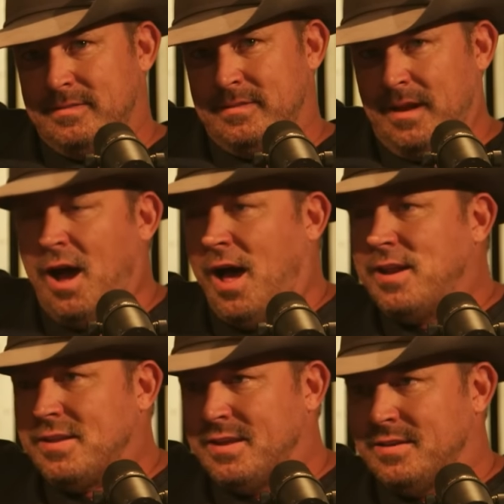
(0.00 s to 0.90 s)

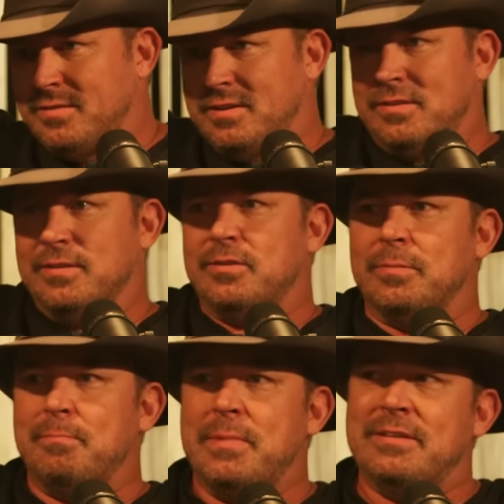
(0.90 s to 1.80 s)
not easy to
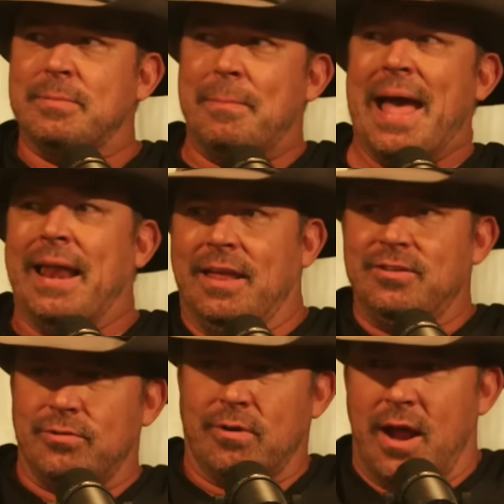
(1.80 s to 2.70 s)
it's a
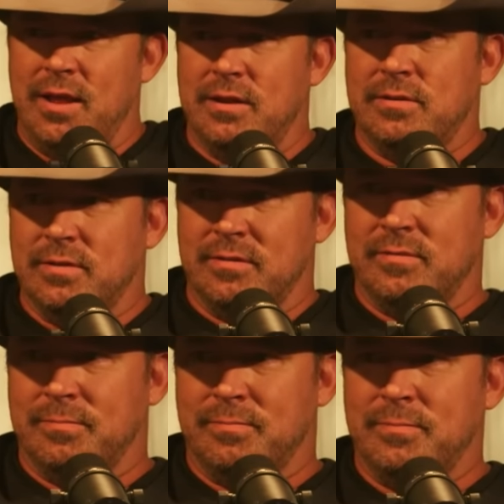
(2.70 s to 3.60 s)
balance, right? To
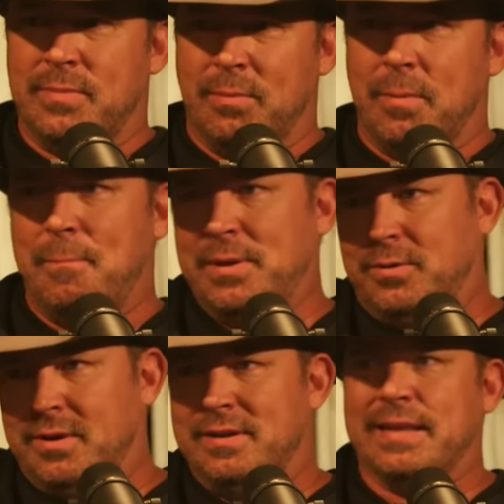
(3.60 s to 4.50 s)
be able to
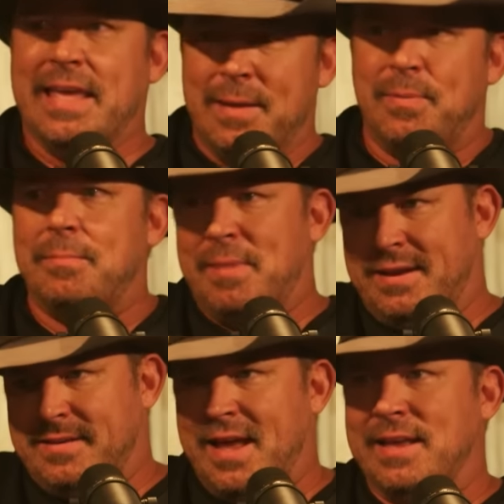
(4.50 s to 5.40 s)
build it, to keep it,
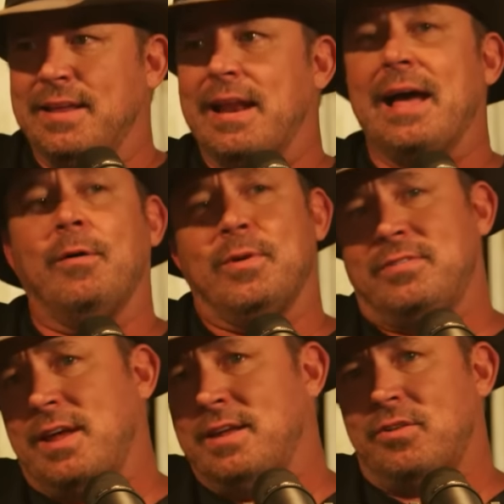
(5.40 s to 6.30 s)
maintain it. I always
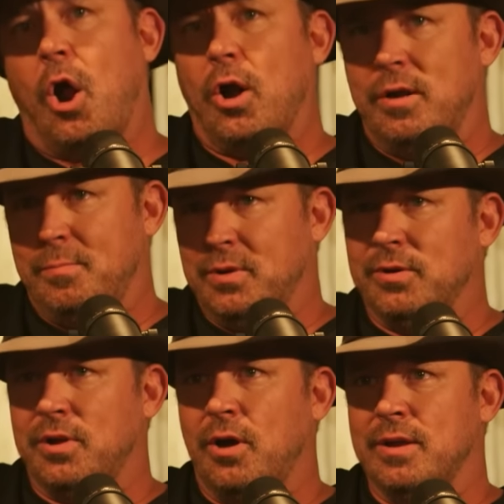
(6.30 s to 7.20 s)
say it's hard to
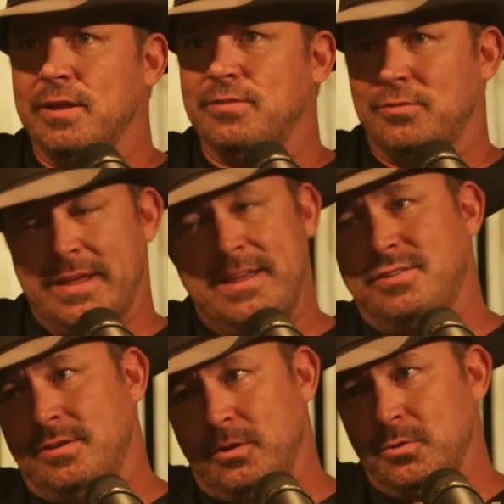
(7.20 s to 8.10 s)
build an audience. It's
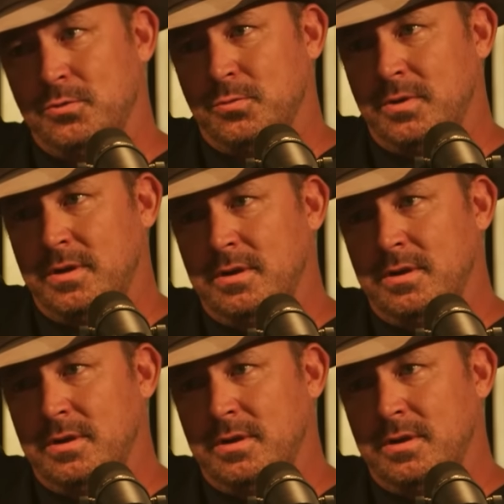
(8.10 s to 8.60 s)
easy to lose one.